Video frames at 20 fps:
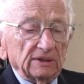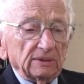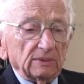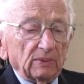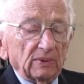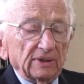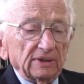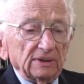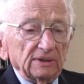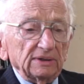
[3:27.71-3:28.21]

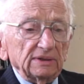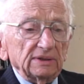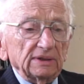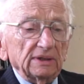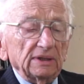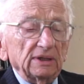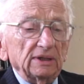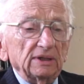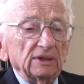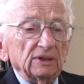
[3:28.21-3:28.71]
Well,
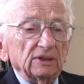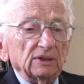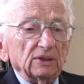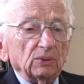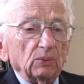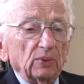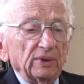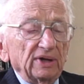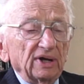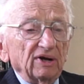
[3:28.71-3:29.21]

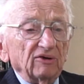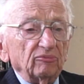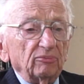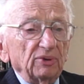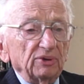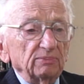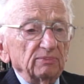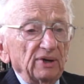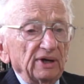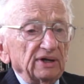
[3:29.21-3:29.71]
we have
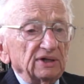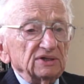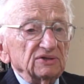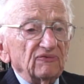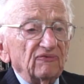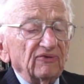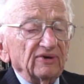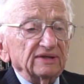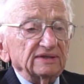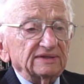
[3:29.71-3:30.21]
been making
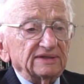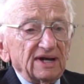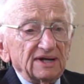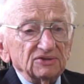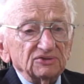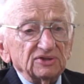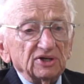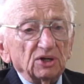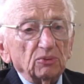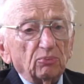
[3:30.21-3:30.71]

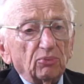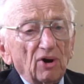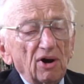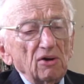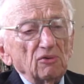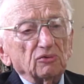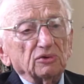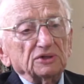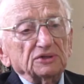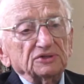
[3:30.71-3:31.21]
fantastic
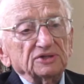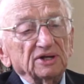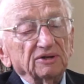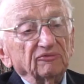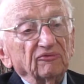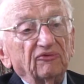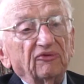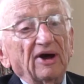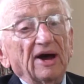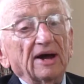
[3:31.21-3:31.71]
progress,
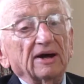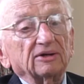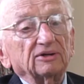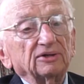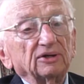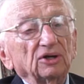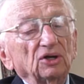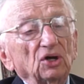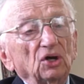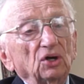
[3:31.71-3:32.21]
in fact,
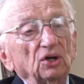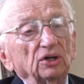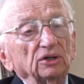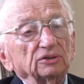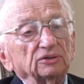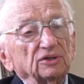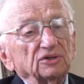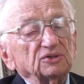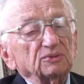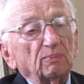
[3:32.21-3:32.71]

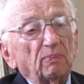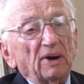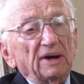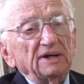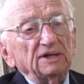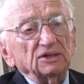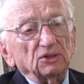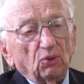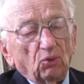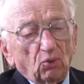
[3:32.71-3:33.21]

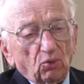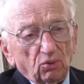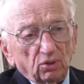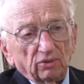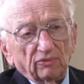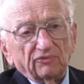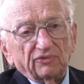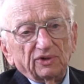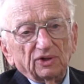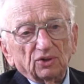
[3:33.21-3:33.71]
despite all
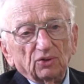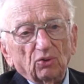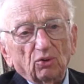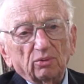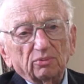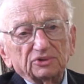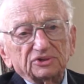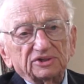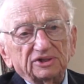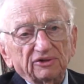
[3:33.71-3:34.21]
of the
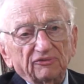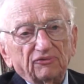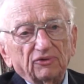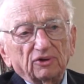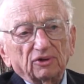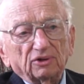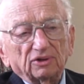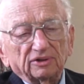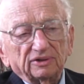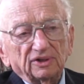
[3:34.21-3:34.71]
enormous
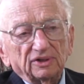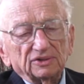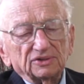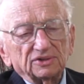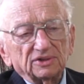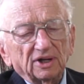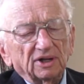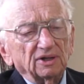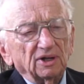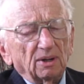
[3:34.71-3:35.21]

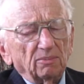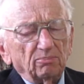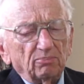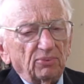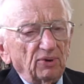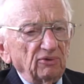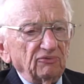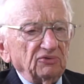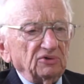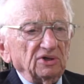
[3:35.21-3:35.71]
difficulties, and I'm
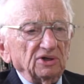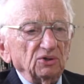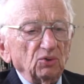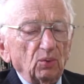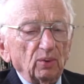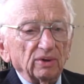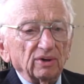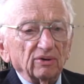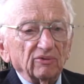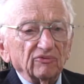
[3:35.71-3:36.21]
perfectly
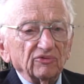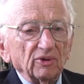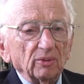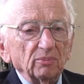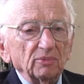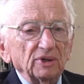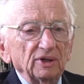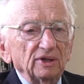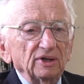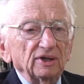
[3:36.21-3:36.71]
aware of
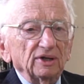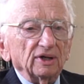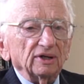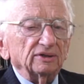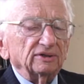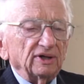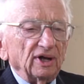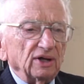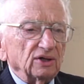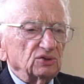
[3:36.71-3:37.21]
them.
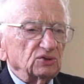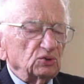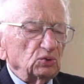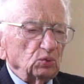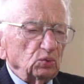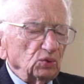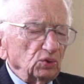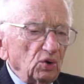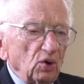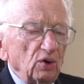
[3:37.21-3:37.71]
It takes
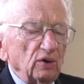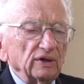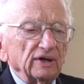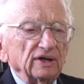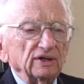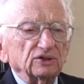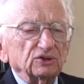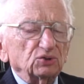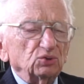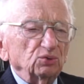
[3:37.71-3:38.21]
too long,
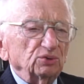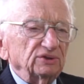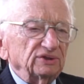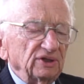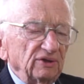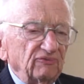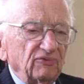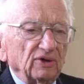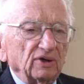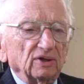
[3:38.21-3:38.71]
it's too
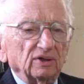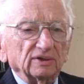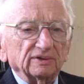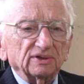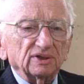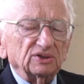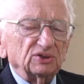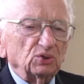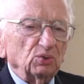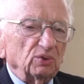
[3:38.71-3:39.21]
difficult,
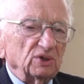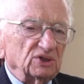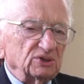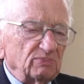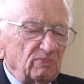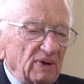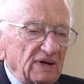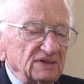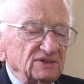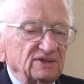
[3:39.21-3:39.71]
it's too
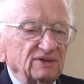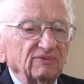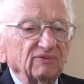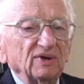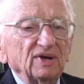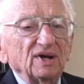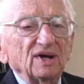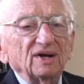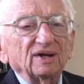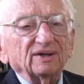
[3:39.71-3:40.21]
expensive,
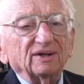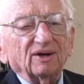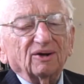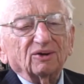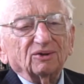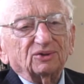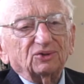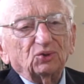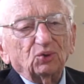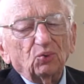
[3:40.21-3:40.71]

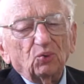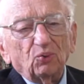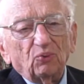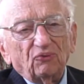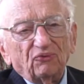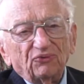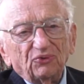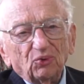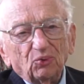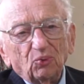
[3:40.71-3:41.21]
there are too
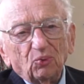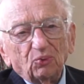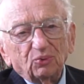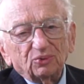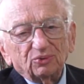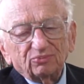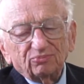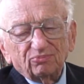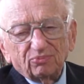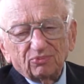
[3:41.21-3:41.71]
few
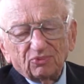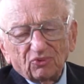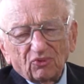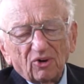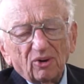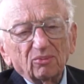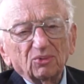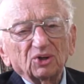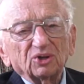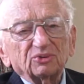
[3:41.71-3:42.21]

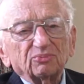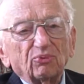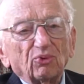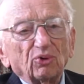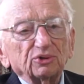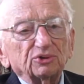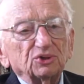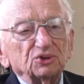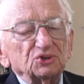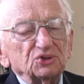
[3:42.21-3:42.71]
criminals
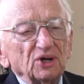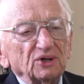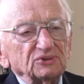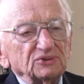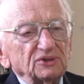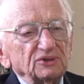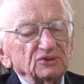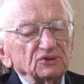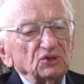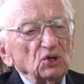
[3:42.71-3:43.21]
brought to
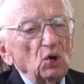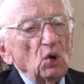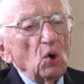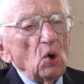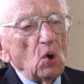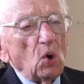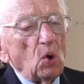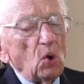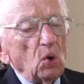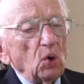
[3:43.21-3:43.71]
justice.
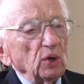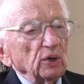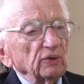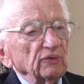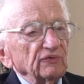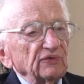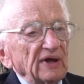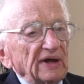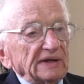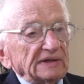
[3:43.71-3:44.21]
All
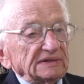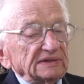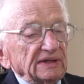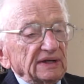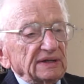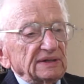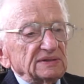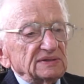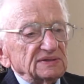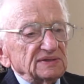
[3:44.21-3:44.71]
of that
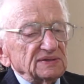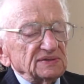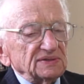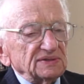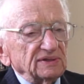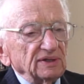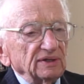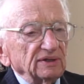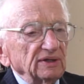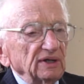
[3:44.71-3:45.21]

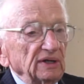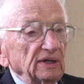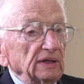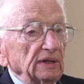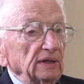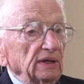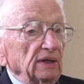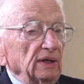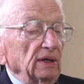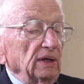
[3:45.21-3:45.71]
existed.
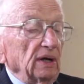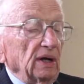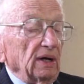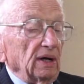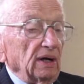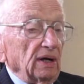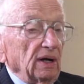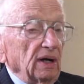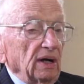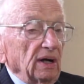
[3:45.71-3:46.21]

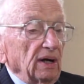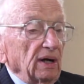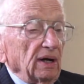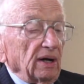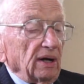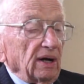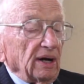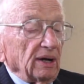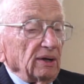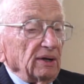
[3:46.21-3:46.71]

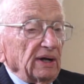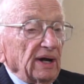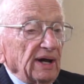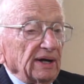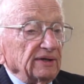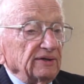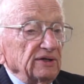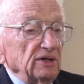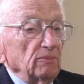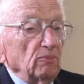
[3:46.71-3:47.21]
I
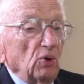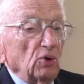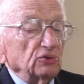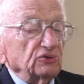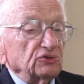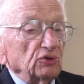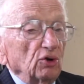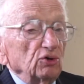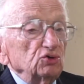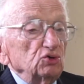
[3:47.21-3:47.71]
had the
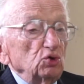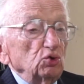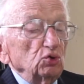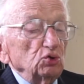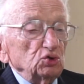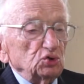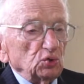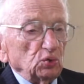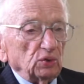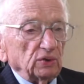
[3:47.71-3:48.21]
most
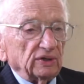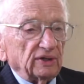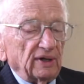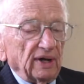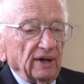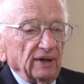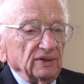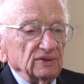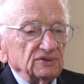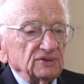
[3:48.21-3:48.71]
unusual
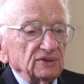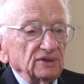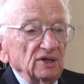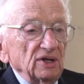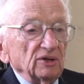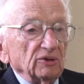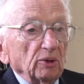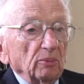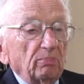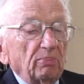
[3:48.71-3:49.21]
case,
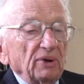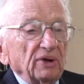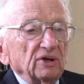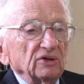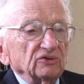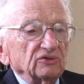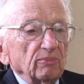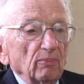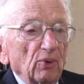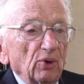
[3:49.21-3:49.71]
the
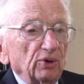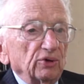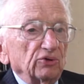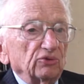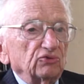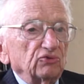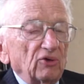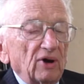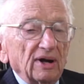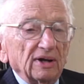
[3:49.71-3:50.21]
biggest murder
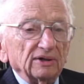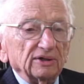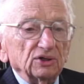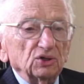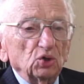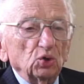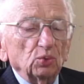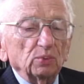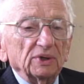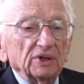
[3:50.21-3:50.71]
trial in
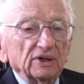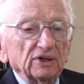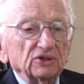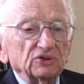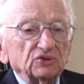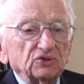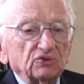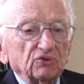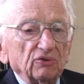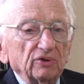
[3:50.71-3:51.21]
human
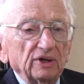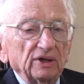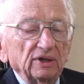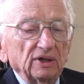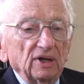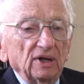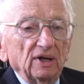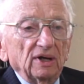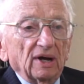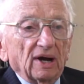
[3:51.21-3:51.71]
history.
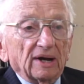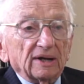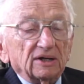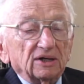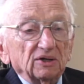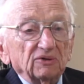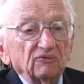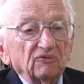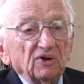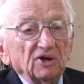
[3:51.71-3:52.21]
I
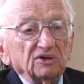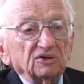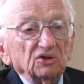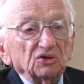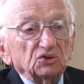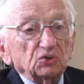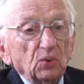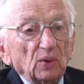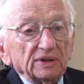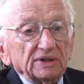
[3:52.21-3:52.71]

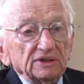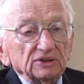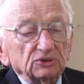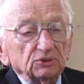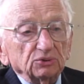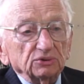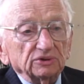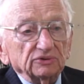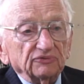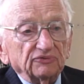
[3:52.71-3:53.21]
convicted
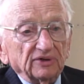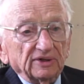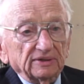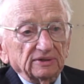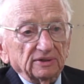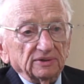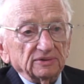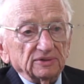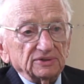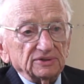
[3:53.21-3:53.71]
22
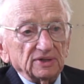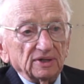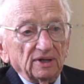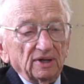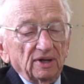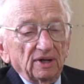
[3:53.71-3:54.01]
defendants